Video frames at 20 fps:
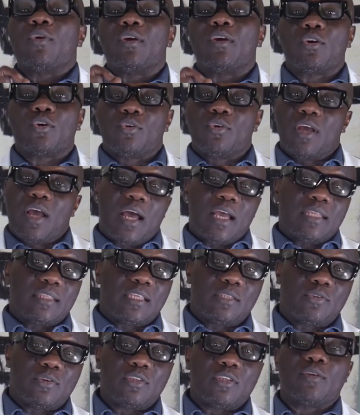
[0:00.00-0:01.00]
include high
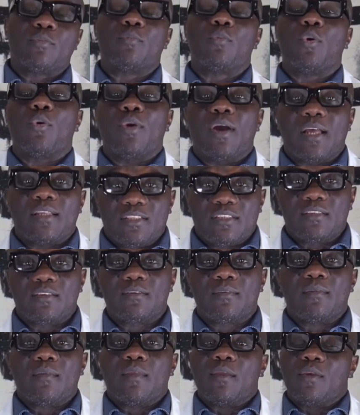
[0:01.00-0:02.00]
levels of
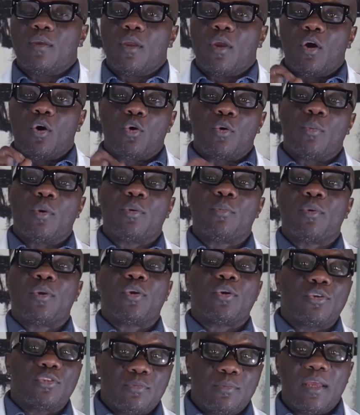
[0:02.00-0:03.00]
prolactin, a hormone
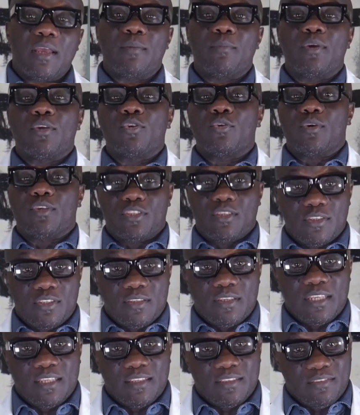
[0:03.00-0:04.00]
produced by the pituitary
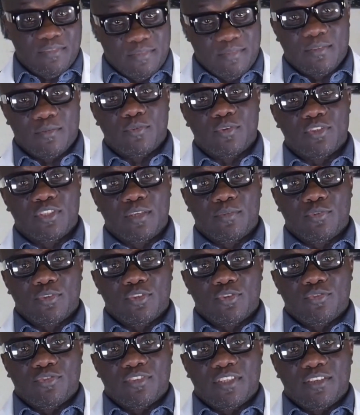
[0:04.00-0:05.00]
gland, which can
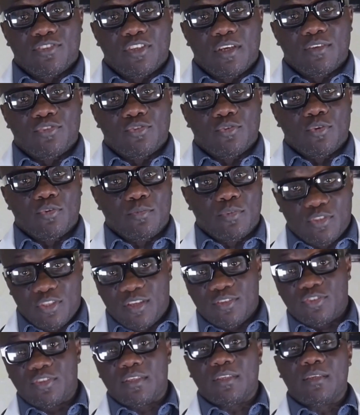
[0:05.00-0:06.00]
reduce testosterone
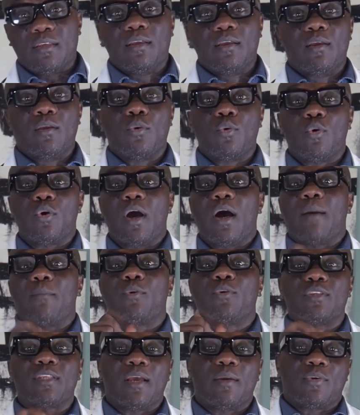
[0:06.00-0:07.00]
production, or
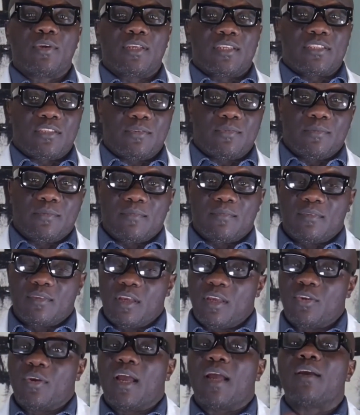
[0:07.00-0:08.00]
hypothyroidism,
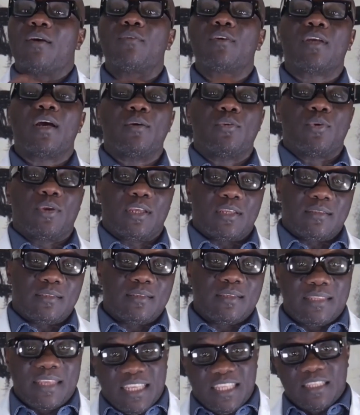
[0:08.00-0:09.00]
underactive thyroid,
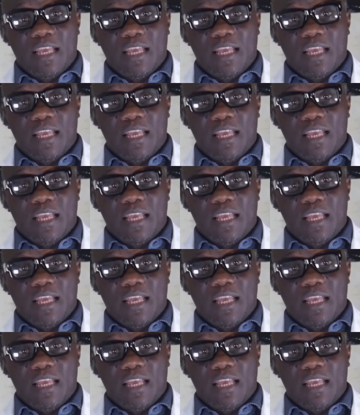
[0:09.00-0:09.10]
and